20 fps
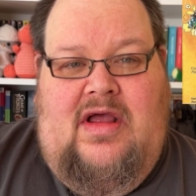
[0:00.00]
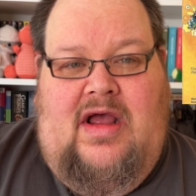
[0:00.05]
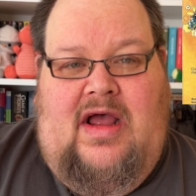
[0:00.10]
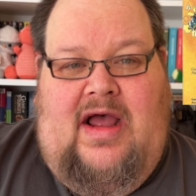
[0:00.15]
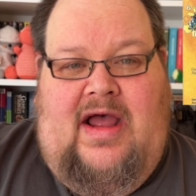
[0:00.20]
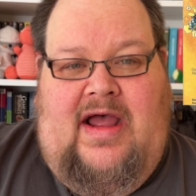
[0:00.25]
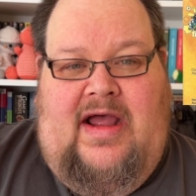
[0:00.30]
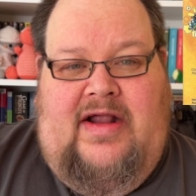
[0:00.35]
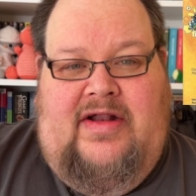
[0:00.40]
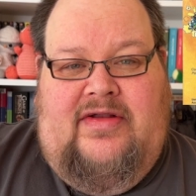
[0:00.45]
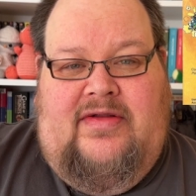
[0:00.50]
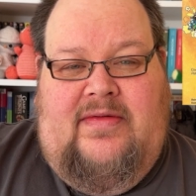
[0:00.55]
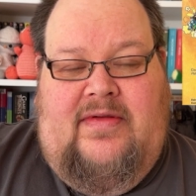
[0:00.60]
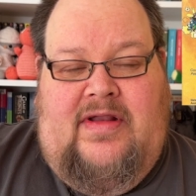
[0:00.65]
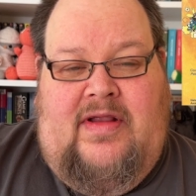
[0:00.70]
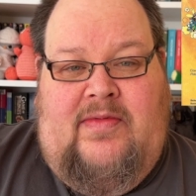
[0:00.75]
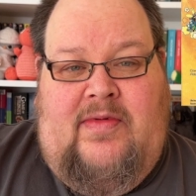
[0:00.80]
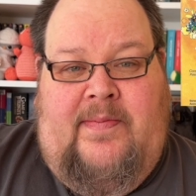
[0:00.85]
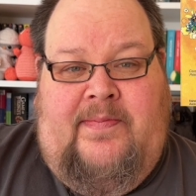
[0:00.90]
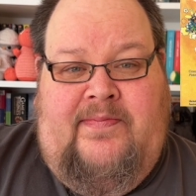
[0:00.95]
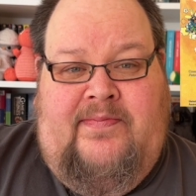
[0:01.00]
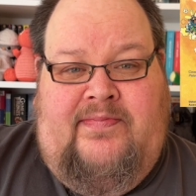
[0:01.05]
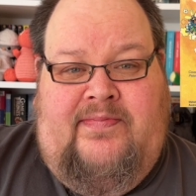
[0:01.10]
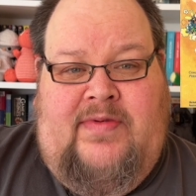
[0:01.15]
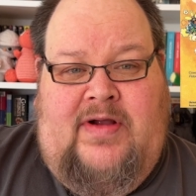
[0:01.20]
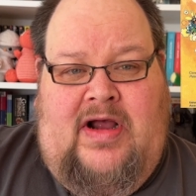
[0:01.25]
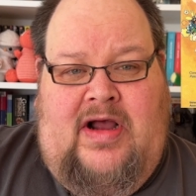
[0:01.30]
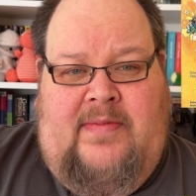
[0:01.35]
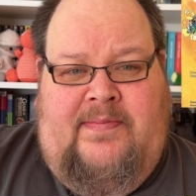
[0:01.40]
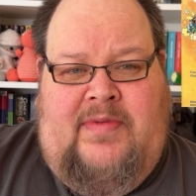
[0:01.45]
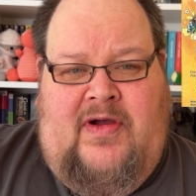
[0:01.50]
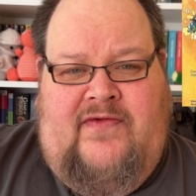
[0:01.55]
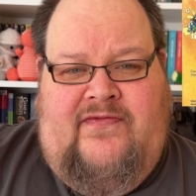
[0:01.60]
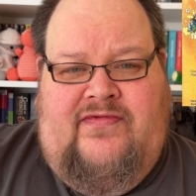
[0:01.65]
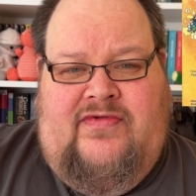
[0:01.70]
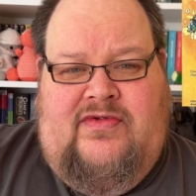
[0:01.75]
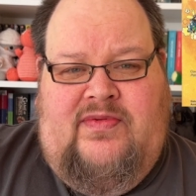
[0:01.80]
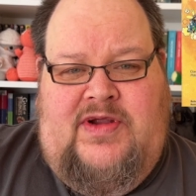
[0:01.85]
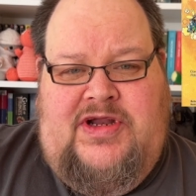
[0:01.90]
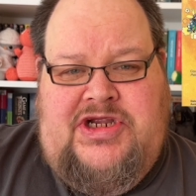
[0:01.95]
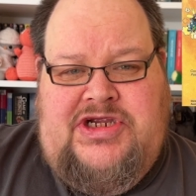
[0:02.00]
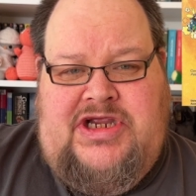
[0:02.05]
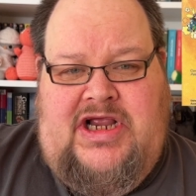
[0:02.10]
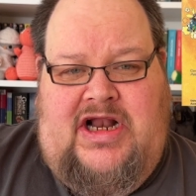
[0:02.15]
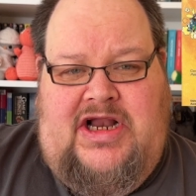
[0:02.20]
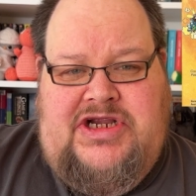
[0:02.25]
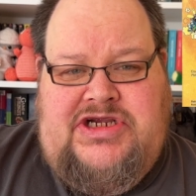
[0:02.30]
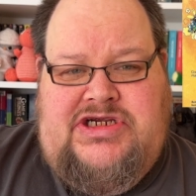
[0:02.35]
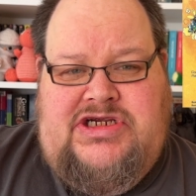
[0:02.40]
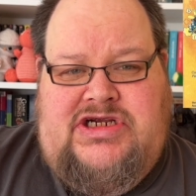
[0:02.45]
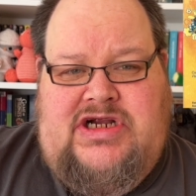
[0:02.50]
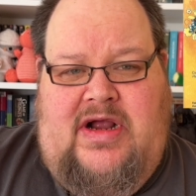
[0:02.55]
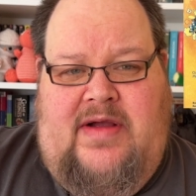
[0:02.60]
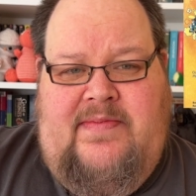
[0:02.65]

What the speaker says: and they were both Swedish English